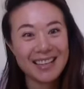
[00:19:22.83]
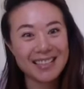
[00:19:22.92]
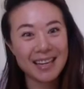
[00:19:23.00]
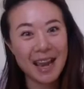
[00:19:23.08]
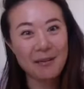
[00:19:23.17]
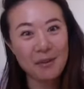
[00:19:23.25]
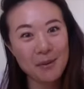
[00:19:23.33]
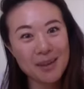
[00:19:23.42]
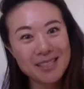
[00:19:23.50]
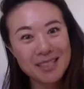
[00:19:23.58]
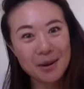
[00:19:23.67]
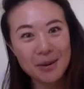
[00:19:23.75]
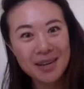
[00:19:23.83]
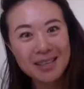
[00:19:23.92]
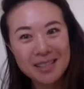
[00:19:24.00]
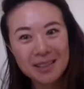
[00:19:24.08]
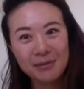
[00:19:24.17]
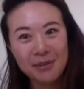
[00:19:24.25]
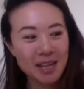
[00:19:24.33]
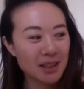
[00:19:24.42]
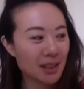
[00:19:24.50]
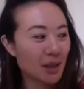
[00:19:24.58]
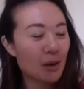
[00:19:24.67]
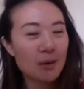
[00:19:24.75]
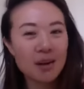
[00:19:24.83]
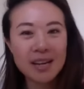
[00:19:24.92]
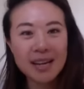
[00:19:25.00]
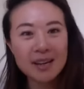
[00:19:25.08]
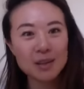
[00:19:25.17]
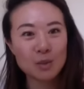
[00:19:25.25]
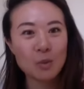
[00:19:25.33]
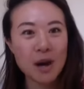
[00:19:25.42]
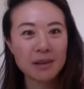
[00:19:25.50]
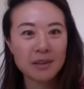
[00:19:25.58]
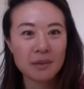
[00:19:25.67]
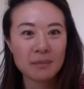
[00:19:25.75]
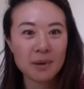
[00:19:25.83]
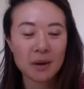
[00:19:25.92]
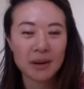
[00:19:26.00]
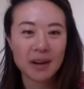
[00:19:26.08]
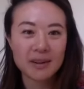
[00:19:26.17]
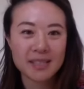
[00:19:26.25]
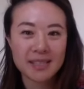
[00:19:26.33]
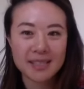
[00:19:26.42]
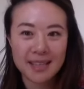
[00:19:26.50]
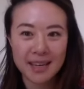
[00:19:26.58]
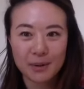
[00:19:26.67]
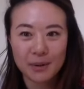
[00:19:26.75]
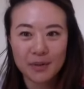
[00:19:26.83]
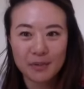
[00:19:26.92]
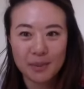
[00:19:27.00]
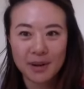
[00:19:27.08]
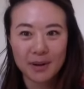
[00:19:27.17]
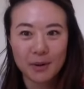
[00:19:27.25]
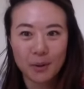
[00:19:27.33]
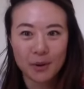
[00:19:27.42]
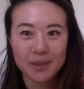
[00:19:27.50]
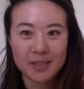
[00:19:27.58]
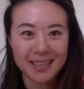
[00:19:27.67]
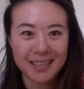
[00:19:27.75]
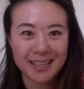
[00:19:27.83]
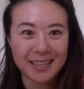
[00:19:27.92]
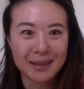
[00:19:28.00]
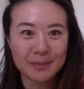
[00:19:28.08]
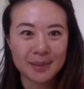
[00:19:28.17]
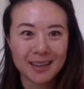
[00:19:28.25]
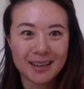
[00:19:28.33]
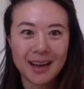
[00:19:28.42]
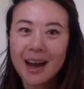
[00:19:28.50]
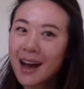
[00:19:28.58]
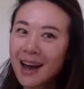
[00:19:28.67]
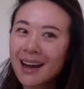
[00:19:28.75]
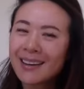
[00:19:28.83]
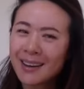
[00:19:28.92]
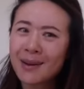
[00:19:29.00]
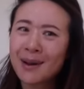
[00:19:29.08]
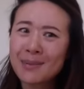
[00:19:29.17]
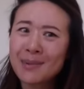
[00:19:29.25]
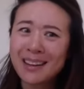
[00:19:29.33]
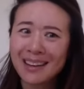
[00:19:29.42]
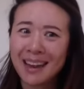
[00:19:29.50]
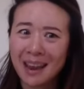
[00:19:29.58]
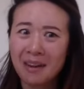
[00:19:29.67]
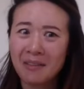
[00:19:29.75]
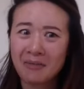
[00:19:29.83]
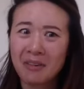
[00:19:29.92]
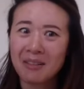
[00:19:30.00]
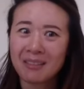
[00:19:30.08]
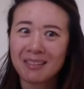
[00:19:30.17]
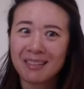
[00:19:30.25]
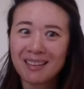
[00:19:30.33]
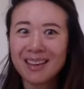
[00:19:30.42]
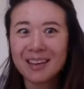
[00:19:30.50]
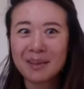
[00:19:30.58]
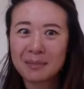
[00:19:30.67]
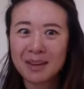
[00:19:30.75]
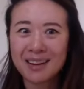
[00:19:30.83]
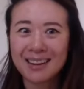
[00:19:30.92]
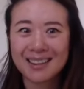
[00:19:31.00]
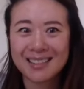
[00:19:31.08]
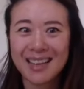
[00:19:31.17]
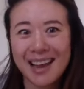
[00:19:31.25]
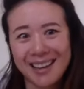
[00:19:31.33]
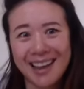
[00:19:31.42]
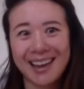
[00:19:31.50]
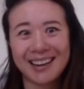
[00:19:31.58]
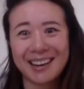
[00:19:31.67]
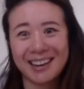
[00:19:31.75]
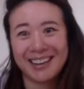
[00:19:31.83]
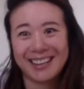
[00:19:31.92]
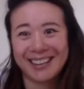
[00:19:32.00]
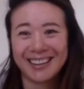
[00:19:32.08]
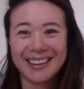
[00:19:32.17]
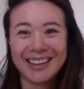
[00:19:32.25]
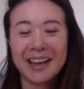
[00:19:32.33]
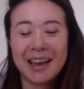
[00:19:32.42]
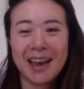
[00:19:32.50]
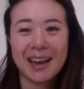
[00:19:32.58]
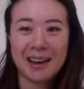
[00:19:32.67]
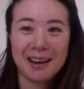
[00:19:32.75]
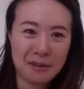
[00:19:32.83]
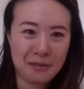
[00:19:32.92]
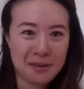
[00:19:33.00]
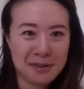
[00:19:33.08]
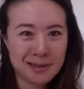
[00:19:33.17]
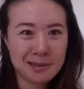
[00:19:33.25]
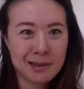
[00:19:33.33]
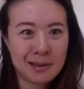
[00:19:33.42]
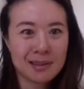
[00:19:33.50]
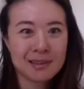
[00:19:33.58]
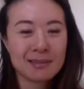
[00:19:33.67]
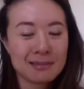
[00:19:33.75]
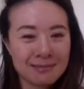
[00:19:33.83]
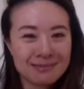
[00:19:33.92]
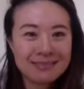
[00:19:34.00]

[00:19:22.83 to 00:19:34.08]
Like everyone's going into freaking Laura Ingalls Wilder mode since like we've been quarantined. I'm like, no, I'm eating canned food because I can't cook and I refuse to learn.